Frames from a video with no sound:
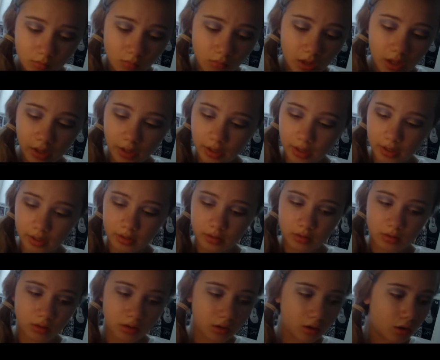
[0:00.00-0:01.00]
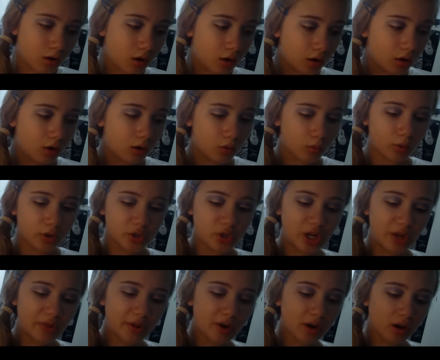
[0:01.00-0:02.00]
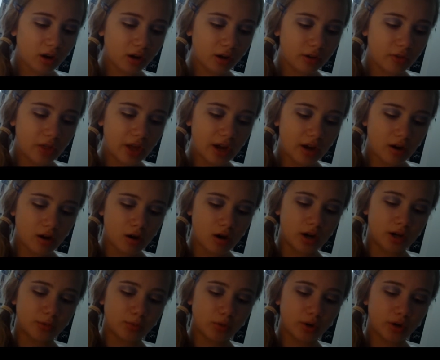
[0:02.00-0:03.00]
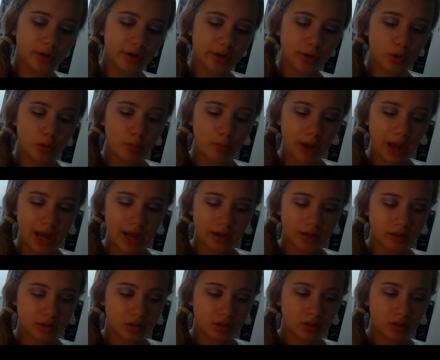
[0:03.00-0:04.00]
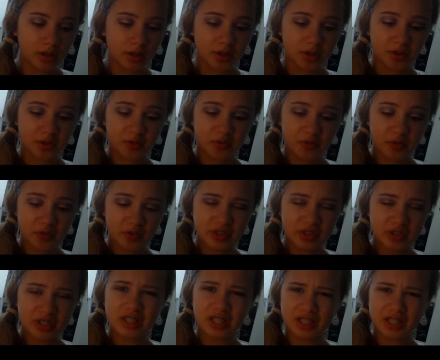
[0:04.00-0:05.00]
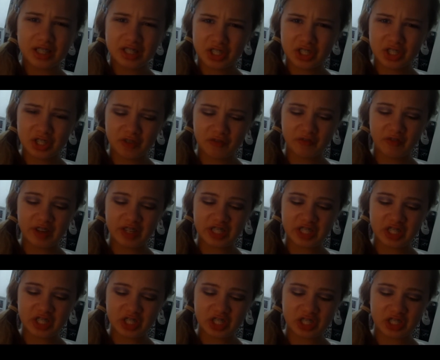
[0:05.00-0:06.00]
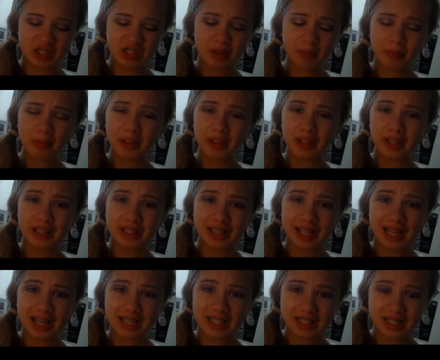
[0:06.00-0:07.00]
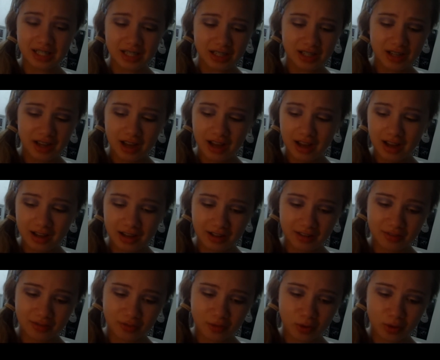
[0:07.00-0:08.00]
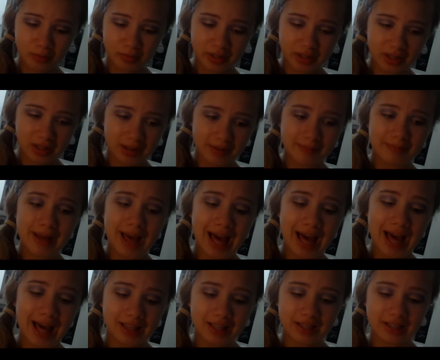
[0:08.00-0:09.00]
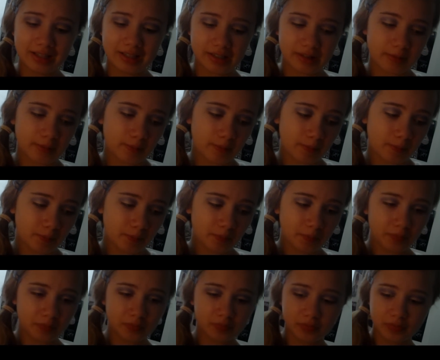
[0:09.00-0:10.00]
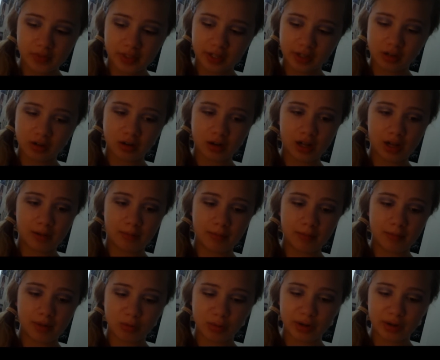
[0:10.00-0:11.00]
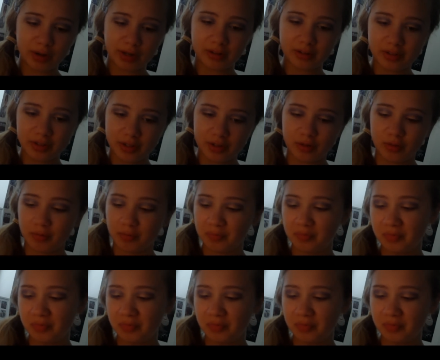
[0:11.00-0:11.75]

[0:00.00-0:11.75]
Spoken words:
And once you have that on, we're going to go back to the Physician, something like that, formula palette. Here, I'll read out to you.